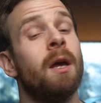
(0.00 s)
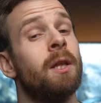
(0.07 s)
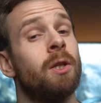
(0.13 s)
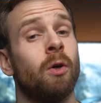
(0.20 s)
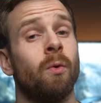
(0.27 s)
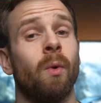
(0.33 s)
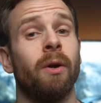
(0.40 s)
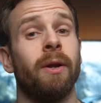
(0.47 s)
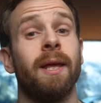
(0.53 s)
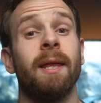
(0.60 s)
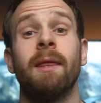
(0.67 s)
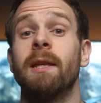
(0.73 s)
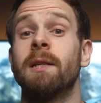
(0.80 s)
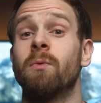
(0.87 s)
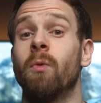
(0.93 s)
Don't worry,
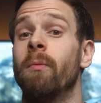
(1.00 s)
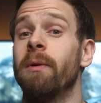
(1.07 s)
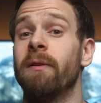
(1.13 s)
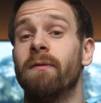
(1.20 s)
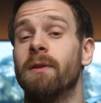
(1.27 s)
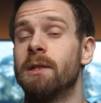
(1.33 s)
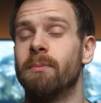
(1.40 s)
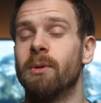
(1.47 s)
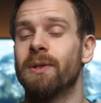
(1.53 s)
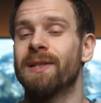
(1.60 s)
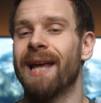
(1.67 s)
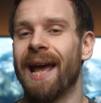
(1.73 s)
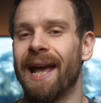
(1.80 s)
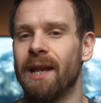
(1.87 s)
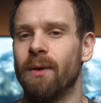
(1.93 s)
this won't be visible
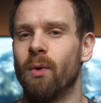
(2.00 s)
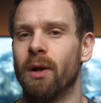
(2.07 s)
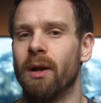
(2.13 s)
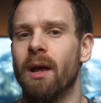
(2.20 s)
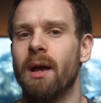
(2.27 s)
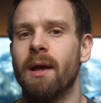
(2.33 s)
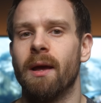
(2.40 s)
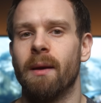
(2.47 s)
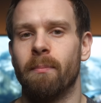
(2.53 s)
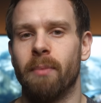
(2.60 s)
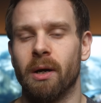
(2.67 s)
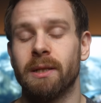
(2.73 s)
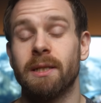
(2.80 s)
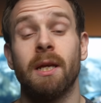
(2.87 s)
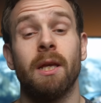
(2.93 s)
to anyone
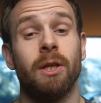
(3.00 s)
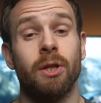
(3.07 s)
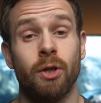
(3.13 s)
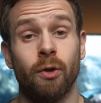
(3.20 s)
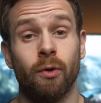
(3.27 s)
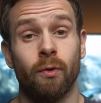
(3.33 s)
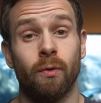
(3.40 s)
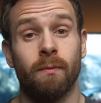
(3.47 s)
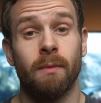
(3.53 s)
but you.